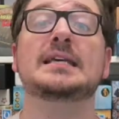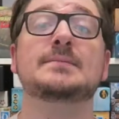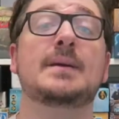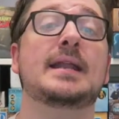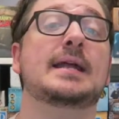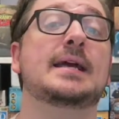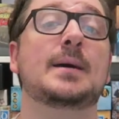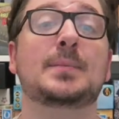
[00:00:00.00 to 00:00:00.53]
He's
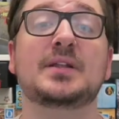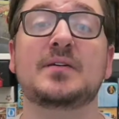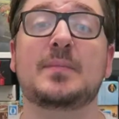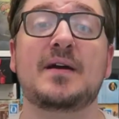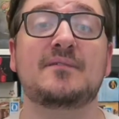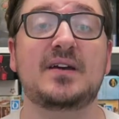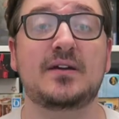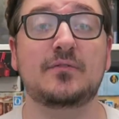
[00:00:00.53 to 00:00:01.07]
made a couple of
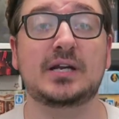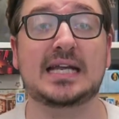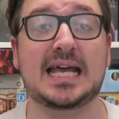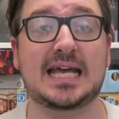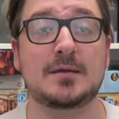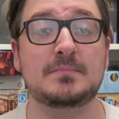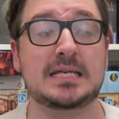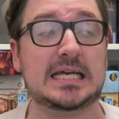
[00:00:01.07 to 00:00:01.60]
my favorite
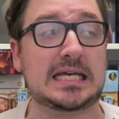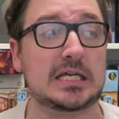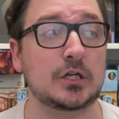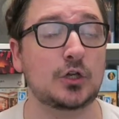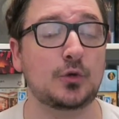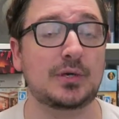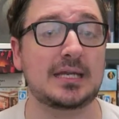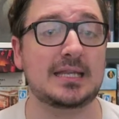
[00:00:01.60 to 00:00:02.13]
games,
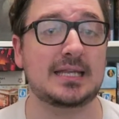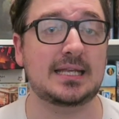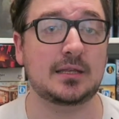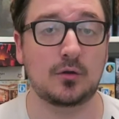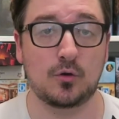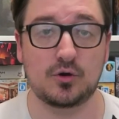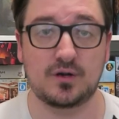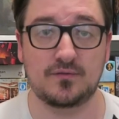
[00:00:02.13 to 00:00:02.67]
including the
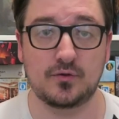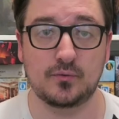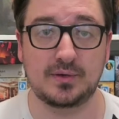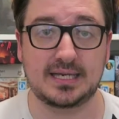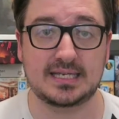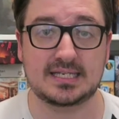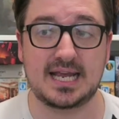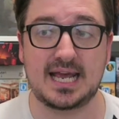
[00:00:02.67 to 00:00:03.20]
Lord of the
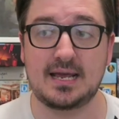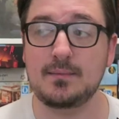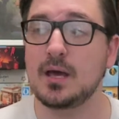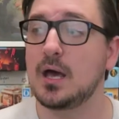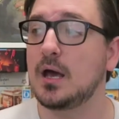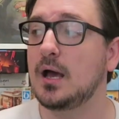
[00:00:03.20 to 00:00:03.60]
Rings game,